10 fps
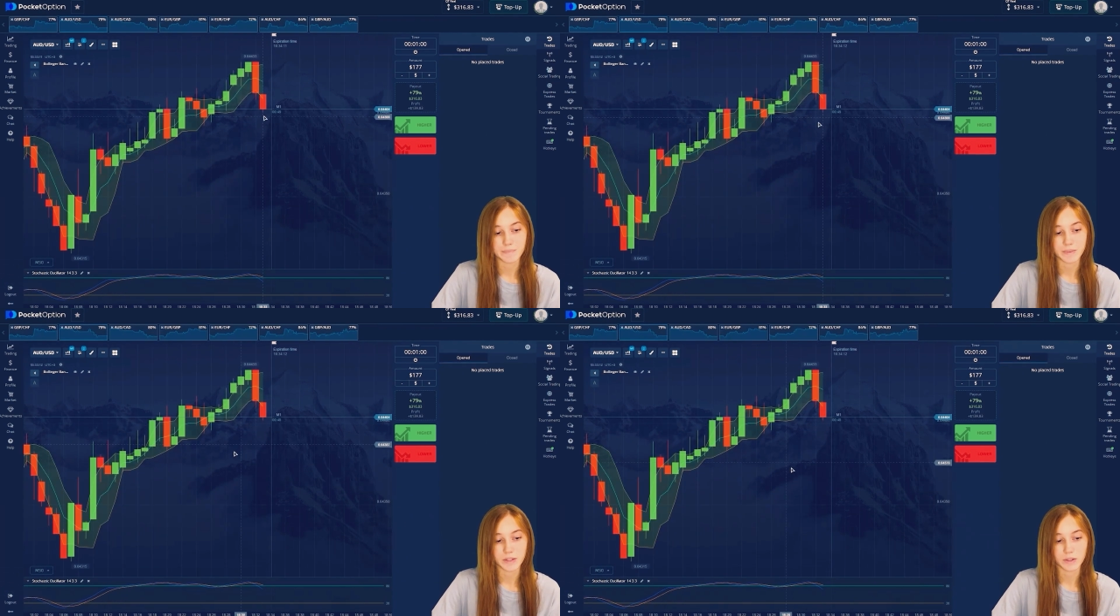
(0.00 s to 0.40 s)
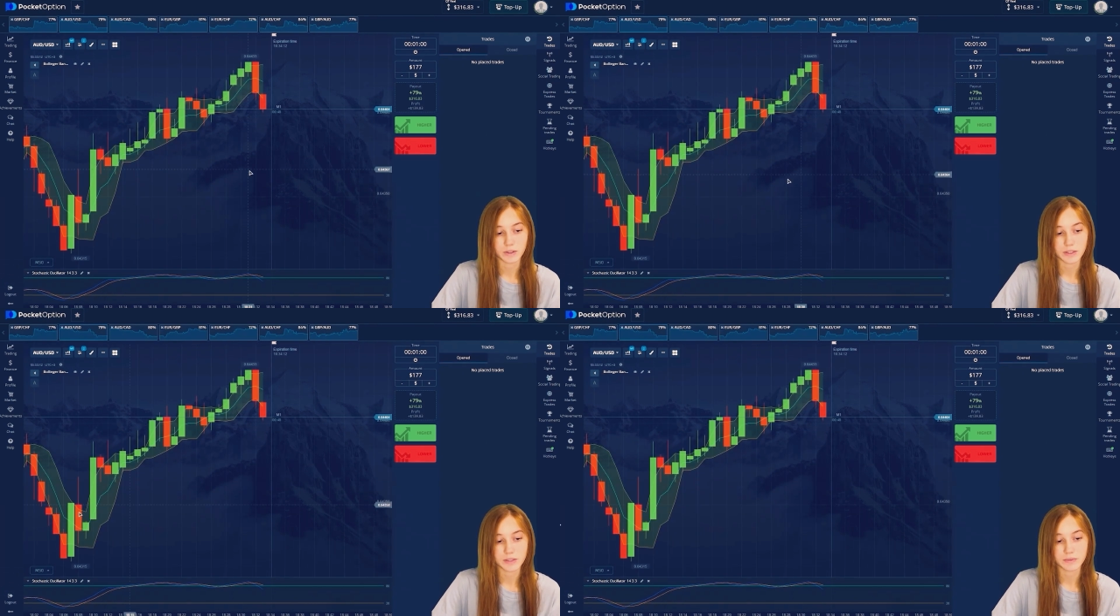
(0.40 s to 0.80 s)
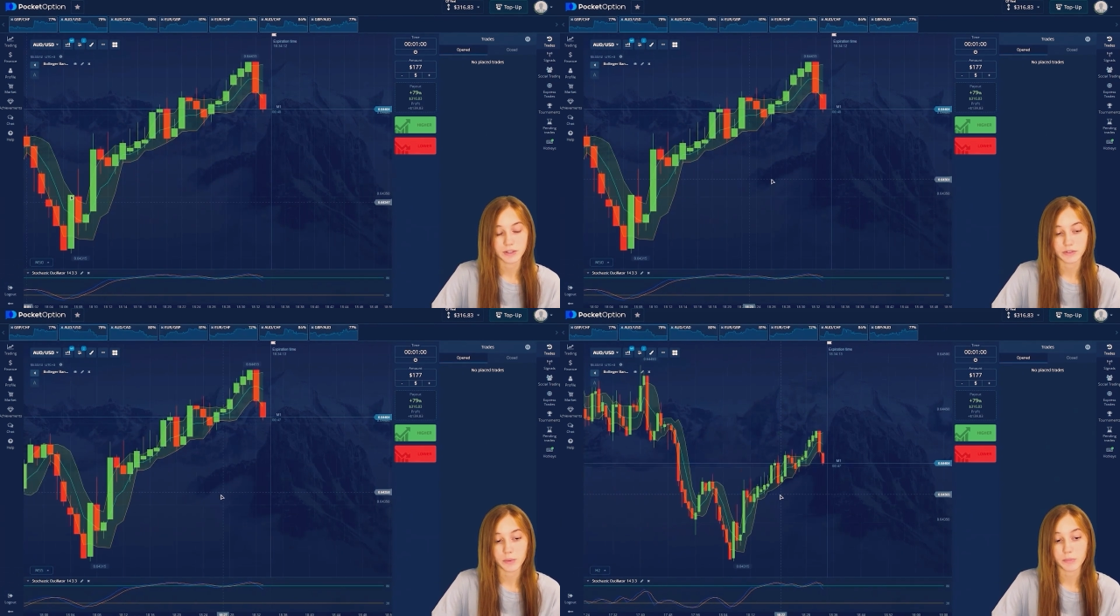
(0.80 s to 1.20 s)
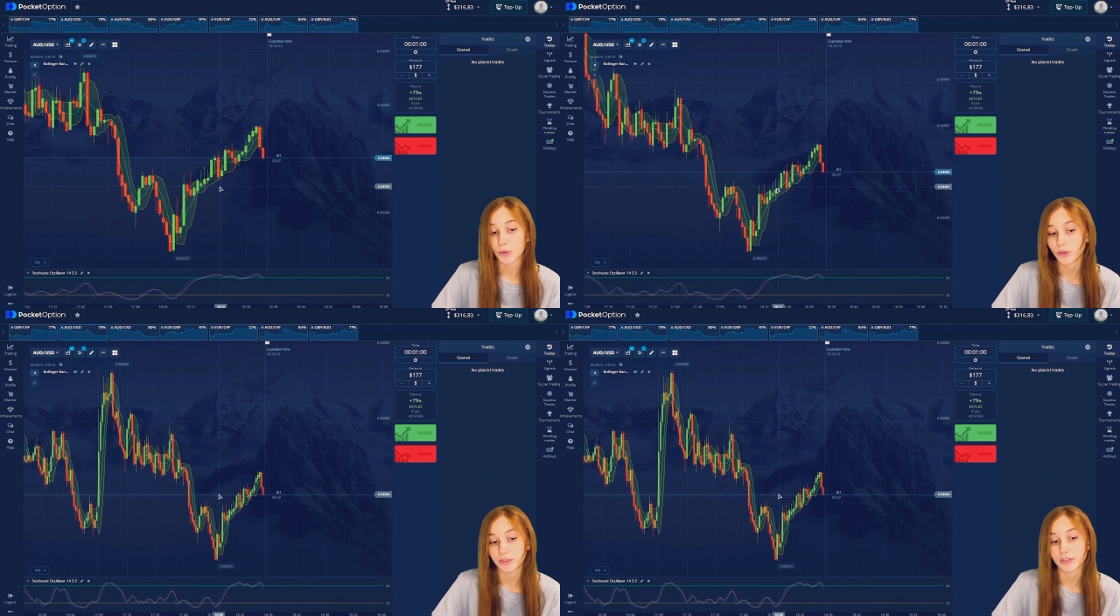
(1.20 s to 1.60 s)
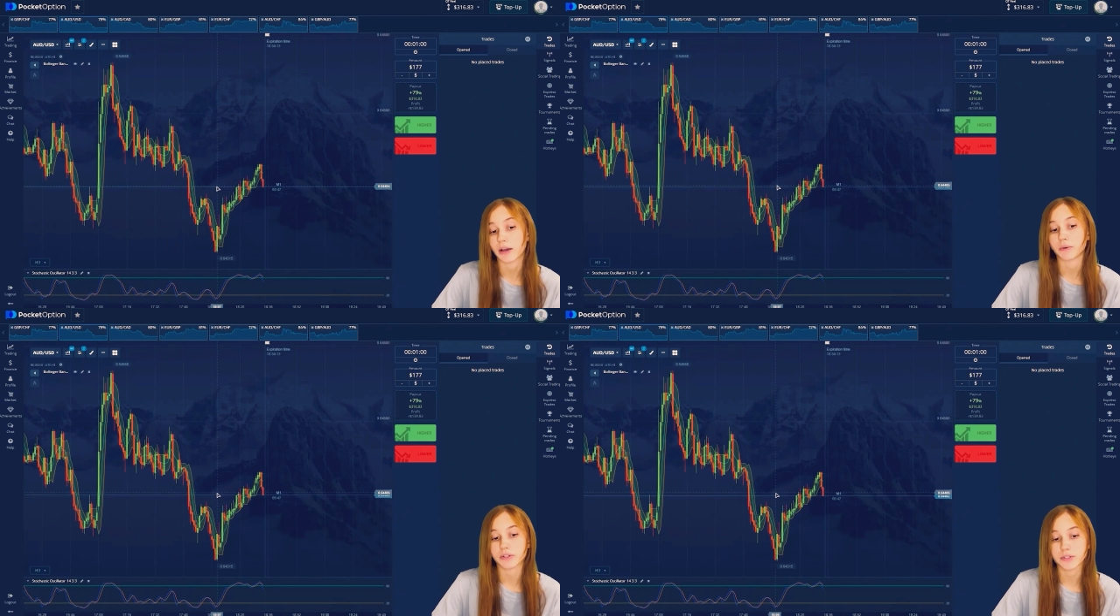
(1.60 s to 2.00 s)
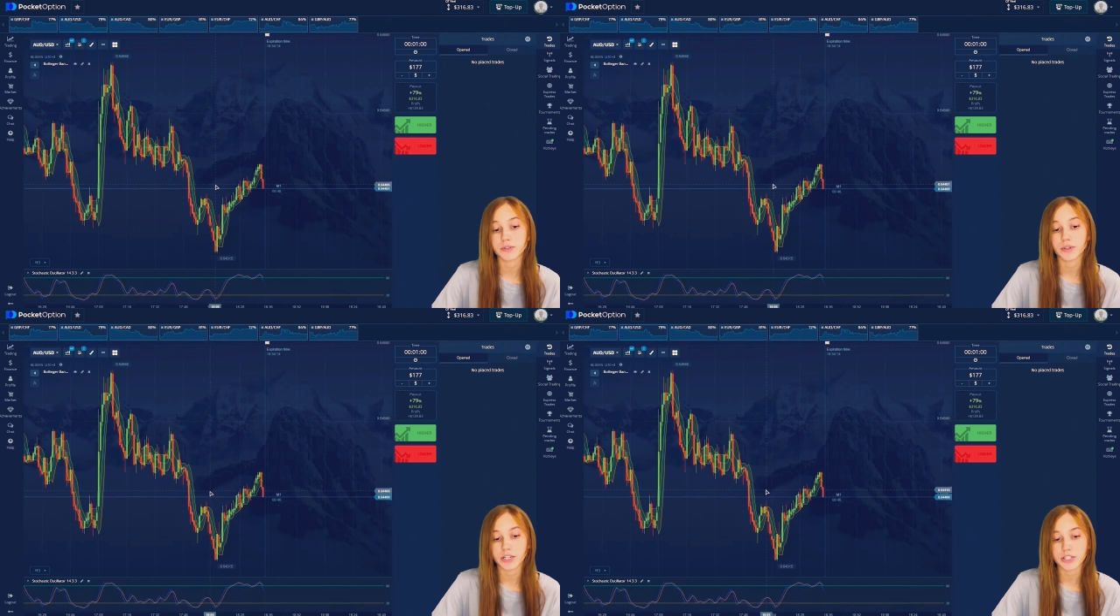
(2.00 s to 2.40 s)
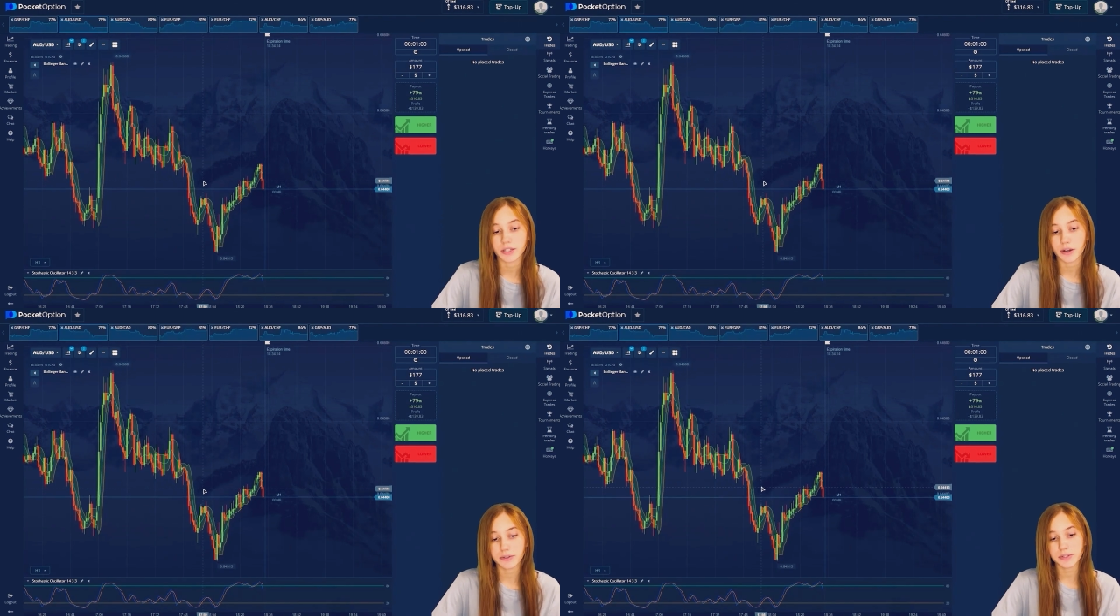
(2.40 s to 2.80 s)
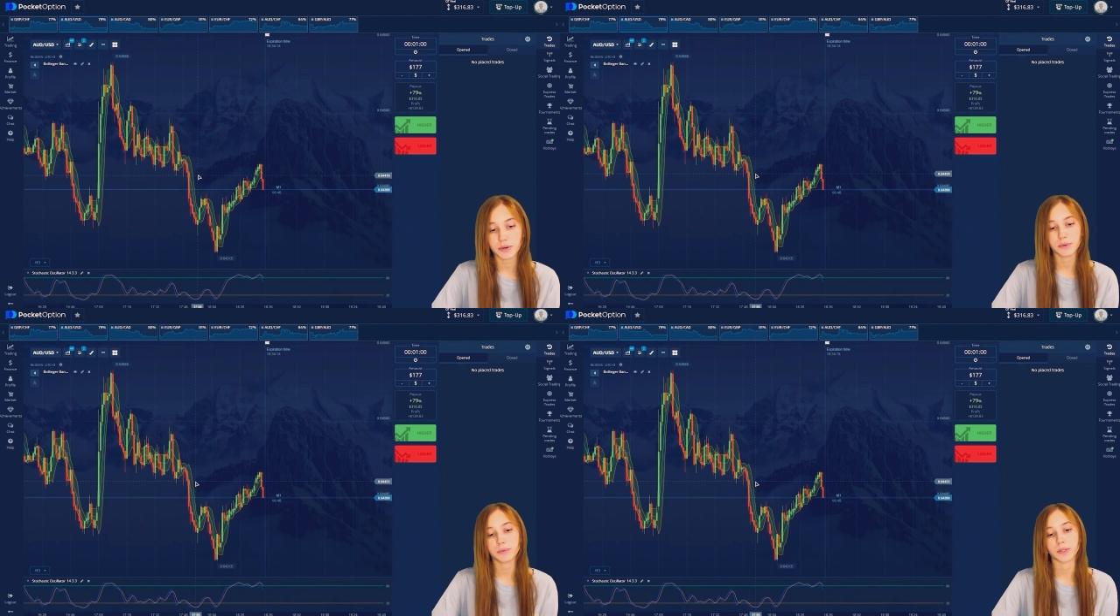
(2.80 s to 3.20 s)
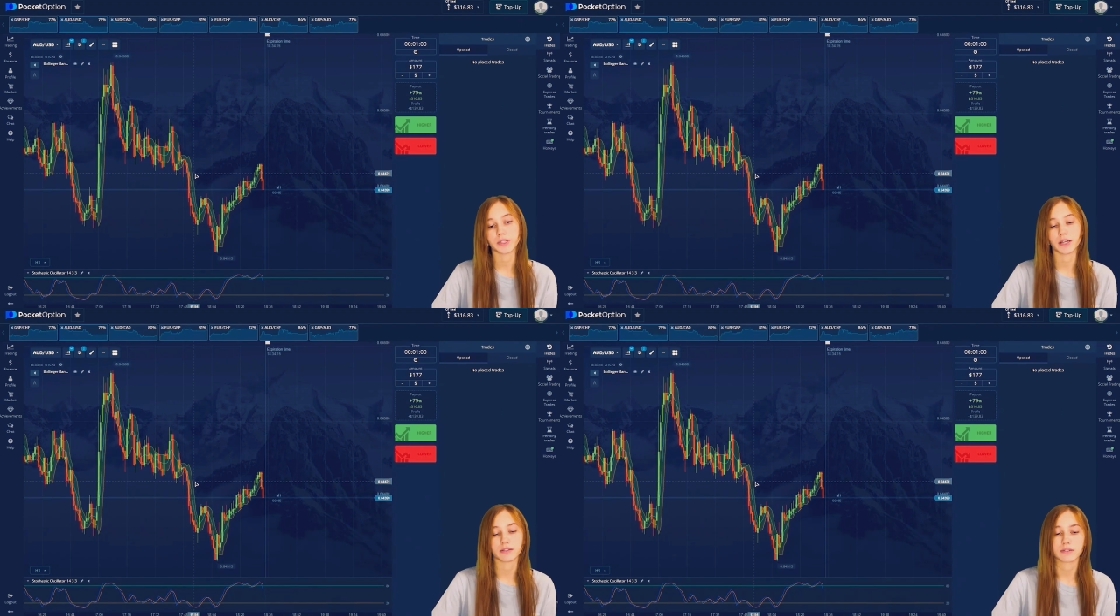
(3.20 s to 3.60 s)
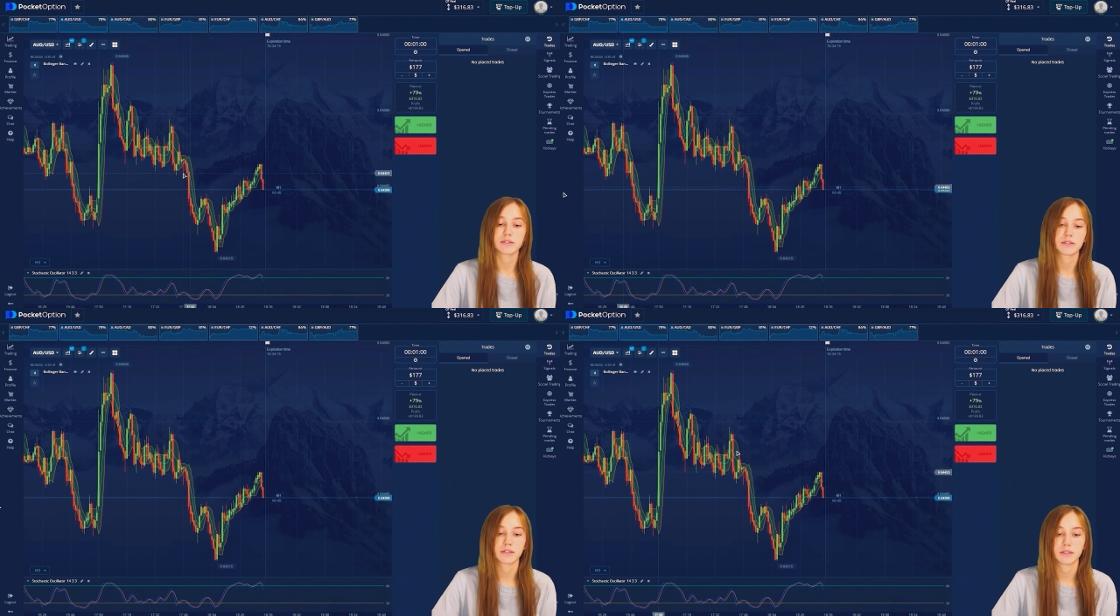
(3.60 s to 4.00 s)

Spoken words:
Good, this is very important in our situation. Also, what else?